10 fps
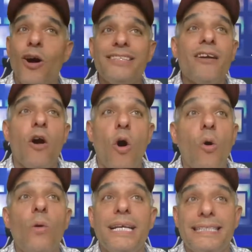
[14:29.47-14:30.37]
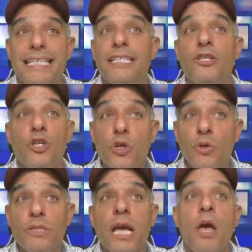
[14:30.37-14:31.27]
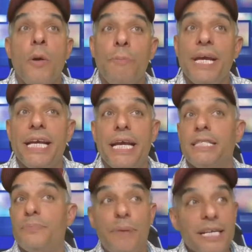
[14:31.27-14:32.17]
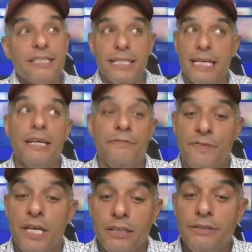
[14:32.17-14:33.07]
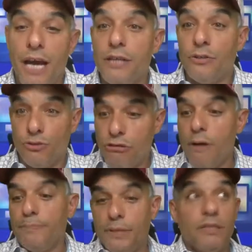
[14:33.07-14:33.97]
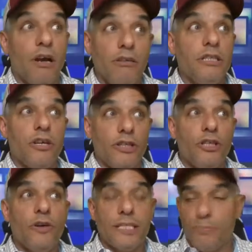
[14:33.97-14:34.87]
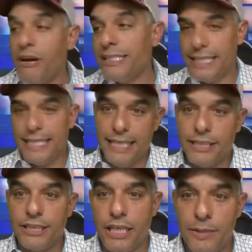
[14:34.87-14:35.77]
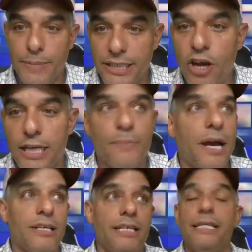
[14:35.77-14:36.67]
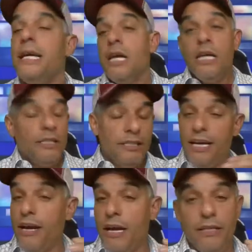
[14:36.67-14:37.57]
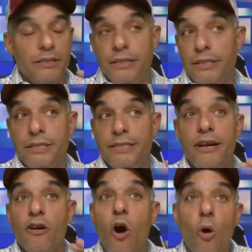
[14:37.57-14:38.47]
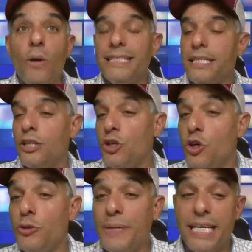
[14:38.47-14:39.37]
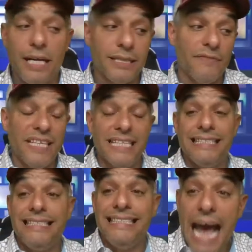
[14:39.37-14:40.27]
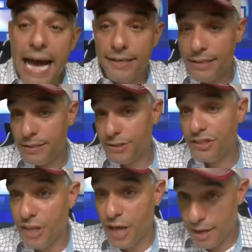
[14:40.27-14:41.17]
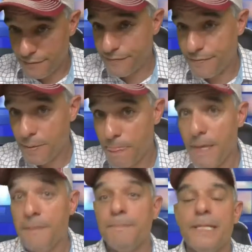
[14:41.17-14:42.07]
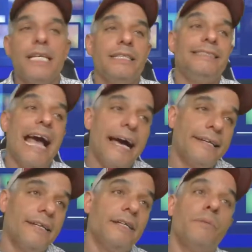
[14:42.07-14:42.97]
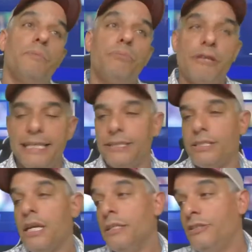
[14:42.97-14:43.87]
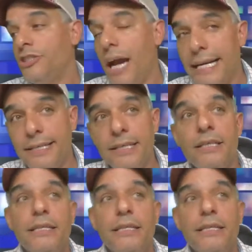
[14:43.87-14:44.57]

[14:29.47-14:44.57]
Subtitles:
they're always in the news, especially if Donald Trump, the U.S. president, is going to be talking about it. They're always in the news because of this data stuff. Data breach, China